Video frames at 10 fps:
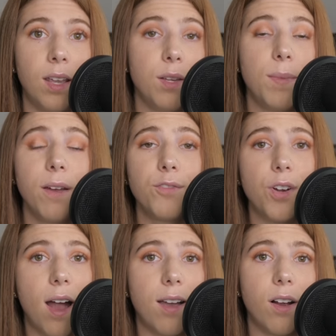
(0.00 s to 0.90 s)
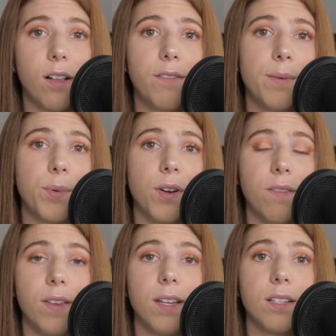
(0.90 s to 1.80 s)
You may have tried all of the
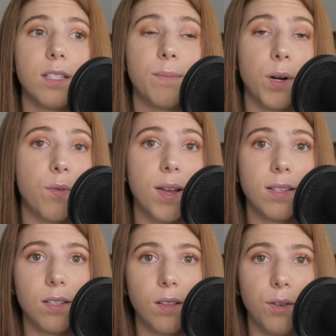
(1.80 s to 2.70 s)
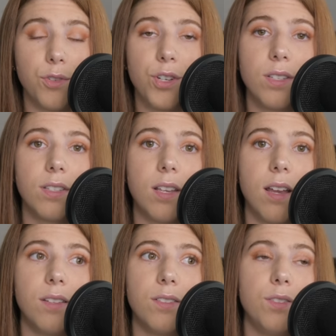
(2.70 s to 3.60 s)
previous burrowing solutions,
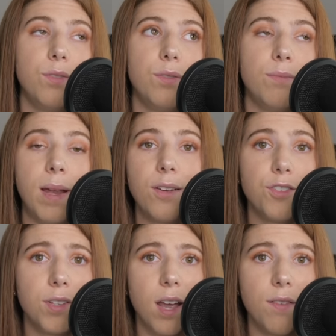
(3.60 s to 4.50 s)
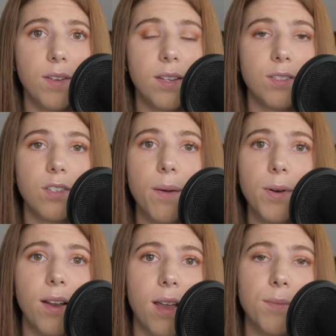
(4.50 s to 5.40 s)
and you may just have a
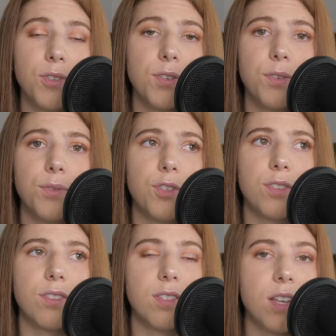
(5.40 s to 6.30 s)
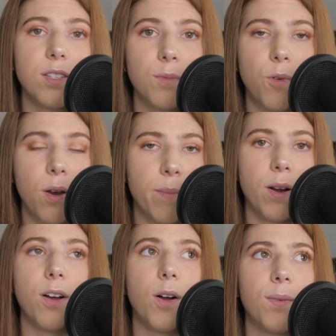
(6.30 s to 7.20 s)
stubborn hamster who just doesn't want to
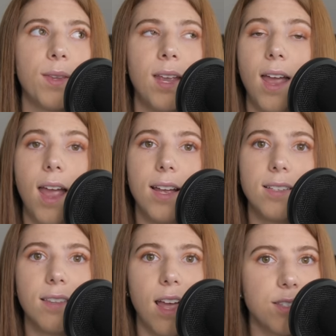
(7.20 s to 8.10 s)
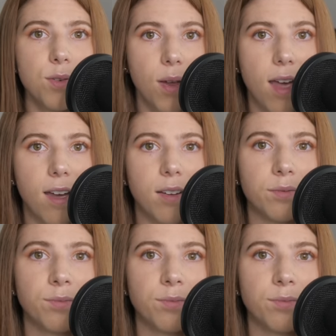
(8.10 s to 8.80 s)
burrow, and that's okay.